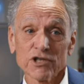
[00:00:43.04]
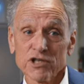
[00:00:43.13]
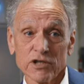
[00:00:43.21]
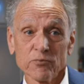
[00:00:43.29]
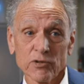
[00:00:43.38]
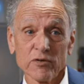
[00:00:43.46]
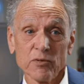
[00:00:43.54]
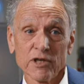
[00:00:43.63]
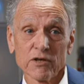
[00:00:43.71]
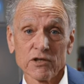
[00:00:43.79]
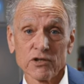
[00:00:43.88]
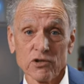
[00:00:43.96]
just simply
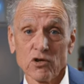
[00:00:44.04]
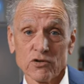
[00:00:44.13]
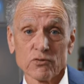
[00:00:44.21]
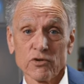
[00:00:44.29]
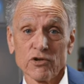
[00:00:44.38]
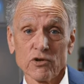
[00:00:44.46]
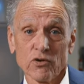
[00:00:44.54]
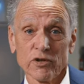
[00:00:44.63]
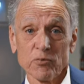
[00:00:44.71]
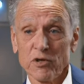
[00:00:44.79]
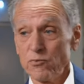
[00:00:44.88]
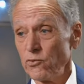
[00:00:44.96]
because those were the
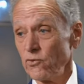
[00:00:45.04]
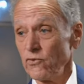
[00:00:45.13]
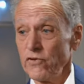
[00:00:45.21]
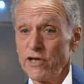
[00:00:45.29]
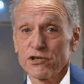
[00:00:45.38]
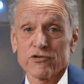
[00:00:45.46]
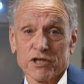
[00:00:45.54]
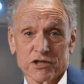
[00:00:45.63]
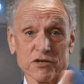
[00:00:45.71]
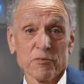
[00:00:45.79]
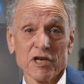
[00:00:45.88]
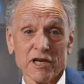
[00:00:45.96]
only people that
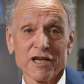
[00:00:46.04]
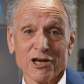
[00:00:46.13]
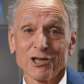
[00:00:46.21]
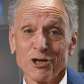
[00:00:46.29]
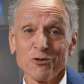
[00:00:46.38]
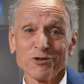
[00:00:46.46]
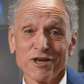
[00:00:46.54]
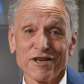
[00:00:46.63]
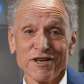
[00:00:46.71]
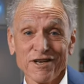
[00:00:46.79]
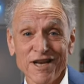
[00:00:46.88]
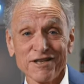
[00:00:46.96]
trusted me to get a loan
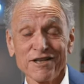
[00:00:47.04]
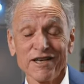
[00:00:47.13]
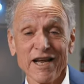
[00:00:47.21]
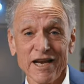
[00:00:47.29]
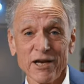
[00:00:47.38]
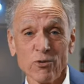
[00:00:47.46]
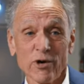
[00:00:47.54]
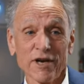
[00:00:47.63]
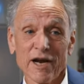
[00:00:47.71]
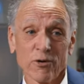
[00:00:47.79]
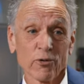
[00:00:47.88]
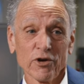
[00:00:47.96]
done in 1980 when
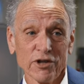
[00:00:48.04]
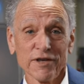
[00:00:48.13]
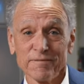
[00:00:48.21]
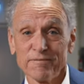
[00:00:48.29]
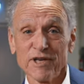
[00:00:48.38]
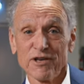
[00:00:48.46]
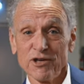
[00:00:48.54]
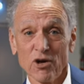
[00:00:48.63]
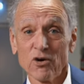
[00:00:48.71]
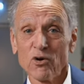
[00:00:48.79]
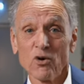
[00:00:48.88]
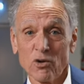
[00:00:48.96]
I really didn't
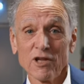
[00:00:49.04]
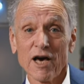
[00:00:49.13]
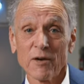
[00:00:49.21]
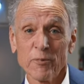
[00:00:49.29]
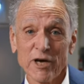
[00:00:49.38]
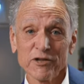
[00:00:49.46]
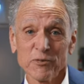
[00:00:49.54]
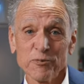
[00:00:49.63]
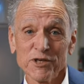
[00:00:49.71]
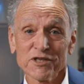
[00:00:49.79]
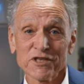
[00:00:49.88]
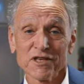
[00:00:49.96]
know a whole lot about the
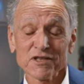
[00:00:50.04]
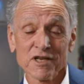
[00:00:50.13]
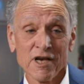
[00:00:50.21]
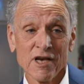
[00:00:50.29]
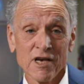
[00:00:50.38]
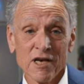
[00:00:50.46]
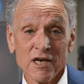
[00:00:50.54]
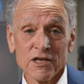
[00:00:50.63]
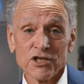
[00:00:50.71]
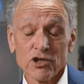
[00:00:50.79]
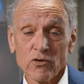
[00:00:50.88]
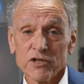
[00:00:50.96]
business.
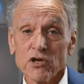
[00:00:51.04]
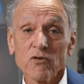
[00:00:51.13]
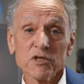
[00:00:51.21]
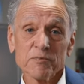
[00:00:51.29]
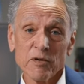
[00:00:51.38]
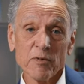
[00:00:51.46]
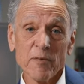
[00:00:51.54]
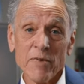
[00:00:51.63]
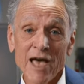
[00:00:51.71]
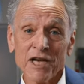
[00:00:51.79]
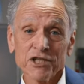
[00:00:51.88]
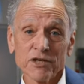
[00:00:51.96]
So it's always been my
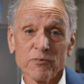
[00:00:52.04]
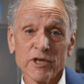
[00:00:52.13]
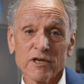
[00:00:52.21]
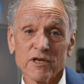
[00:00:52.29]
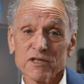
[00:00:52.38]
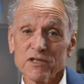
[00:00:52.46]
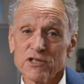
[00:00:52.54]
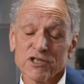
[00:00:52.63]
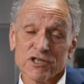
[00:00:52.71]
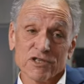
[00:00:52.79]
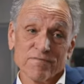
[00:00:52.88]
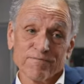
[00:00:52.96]
passion because there's
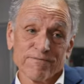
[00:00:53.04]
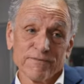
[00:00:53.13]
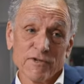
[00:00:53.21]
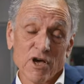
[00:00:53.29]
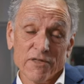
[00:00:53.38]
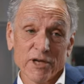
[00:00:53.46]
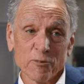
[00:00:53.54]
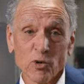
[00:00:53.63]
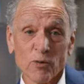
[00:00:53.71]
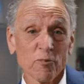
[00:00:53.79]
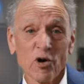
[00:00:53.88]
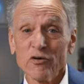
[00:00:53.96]
just nothing
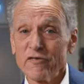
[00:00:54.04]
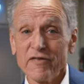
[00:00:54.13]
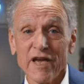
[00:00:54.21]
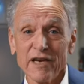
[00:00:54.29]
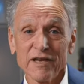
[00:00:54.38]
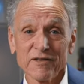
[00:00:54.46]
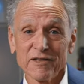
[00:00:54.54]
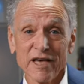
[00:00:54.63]
more motivating